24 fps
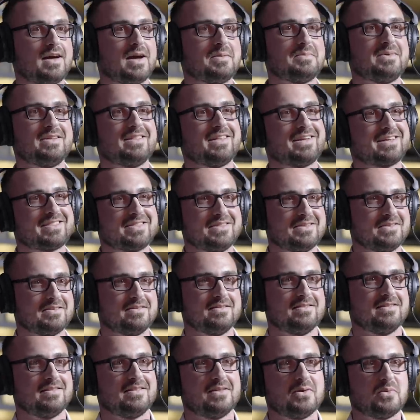I mean, like
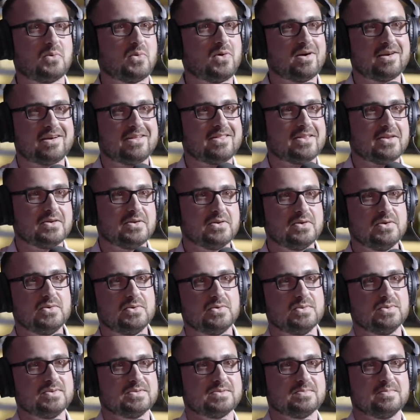the the one in the
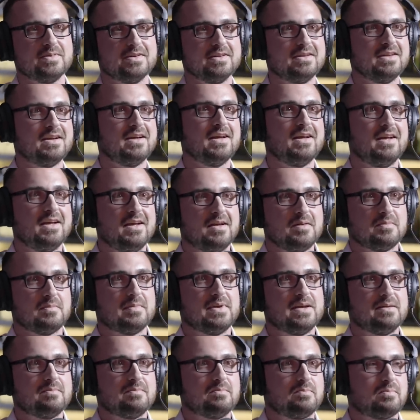news, but
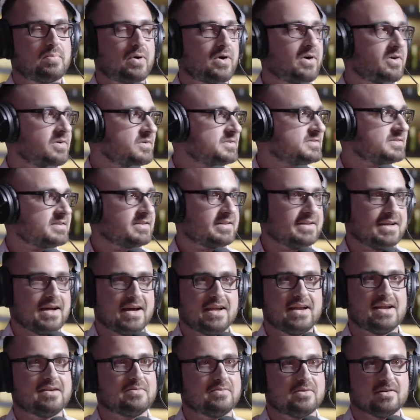me personally,
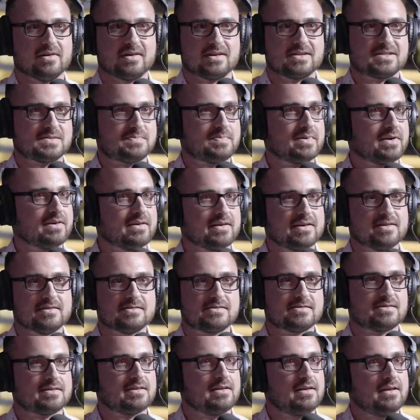I never
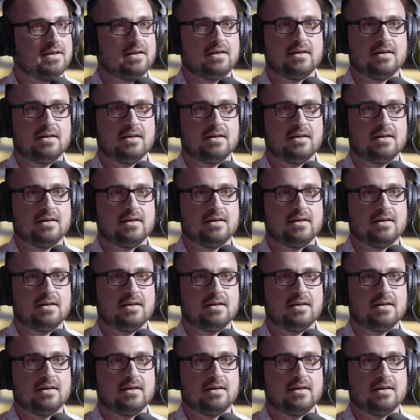experienced